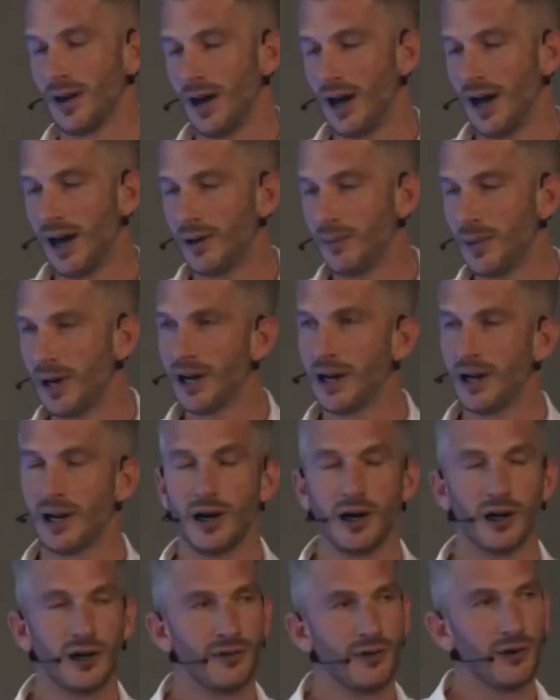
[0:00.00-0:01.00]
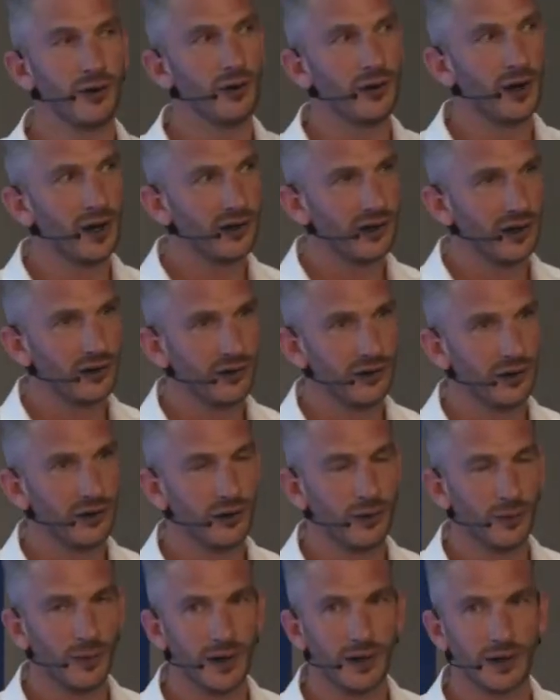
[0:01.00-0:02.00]
and making it harder for your digestion
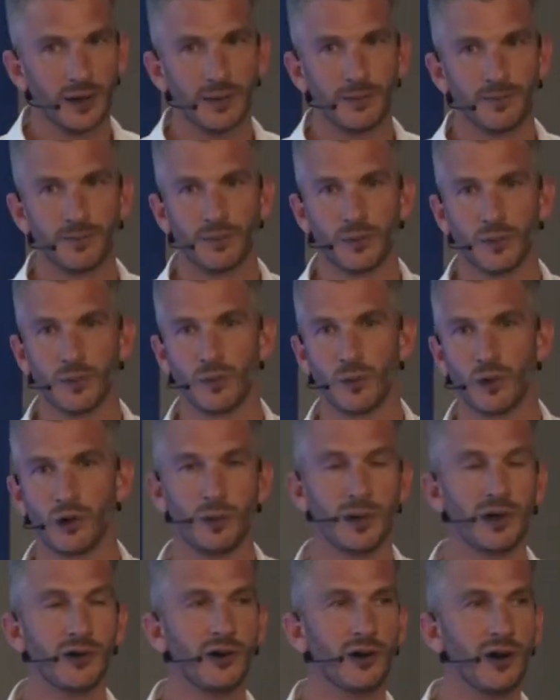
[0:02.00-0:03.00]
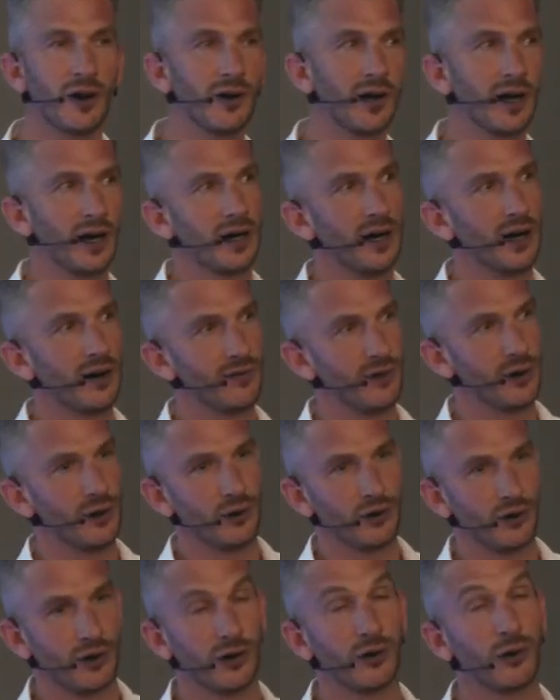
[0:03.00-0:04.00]
to work, which means you don't get enough
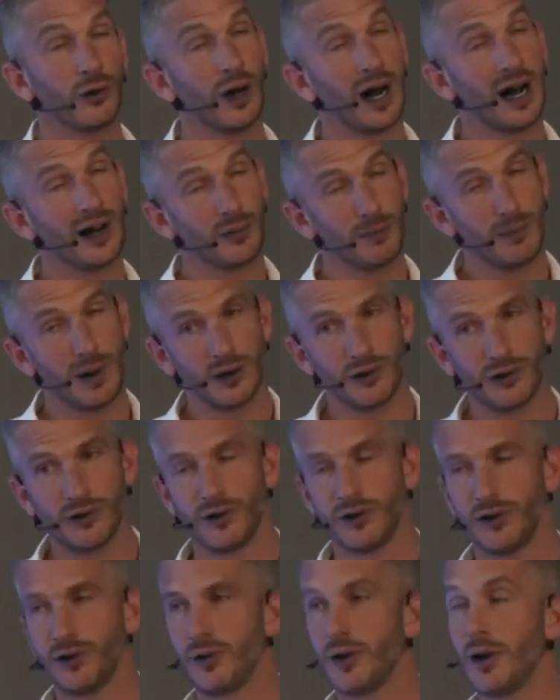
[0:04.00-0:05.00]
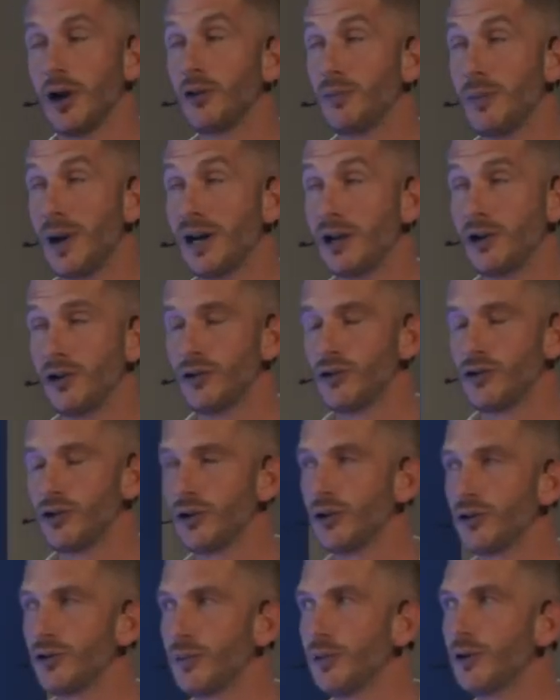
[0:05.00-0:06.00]
nutrients or as many
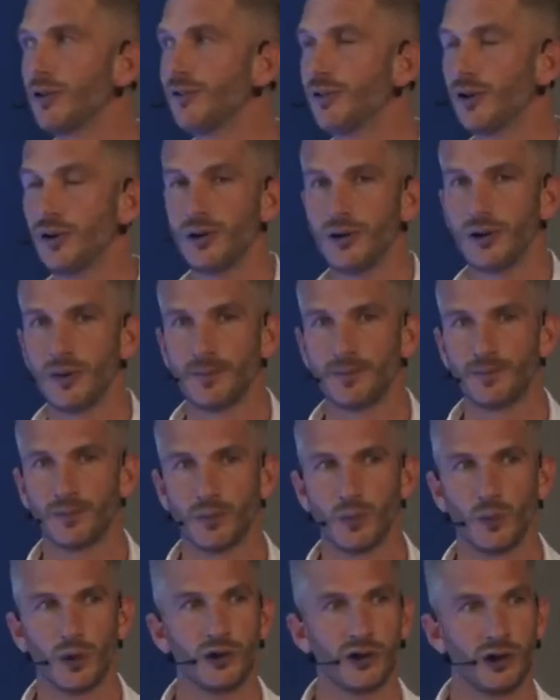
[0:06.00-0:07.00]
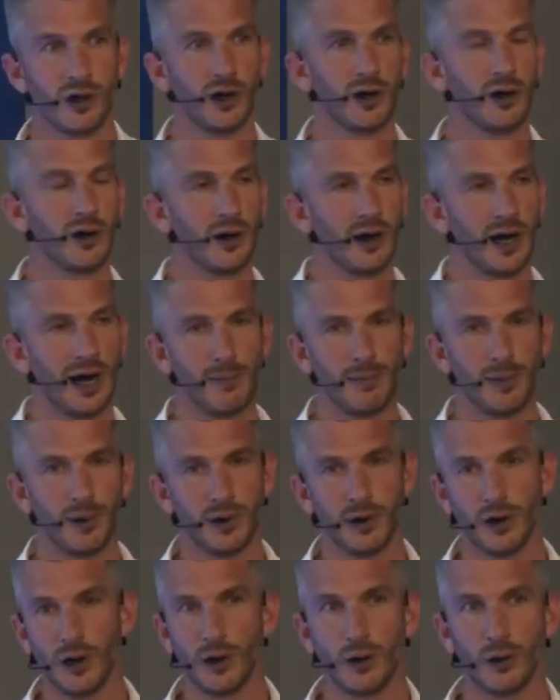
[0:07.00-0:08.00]
nutrients from your food, which can hamper
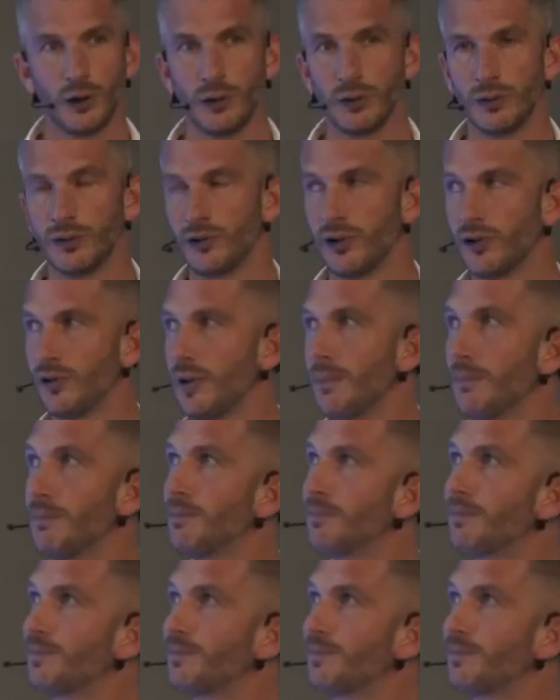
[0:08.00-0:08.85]
your whole system.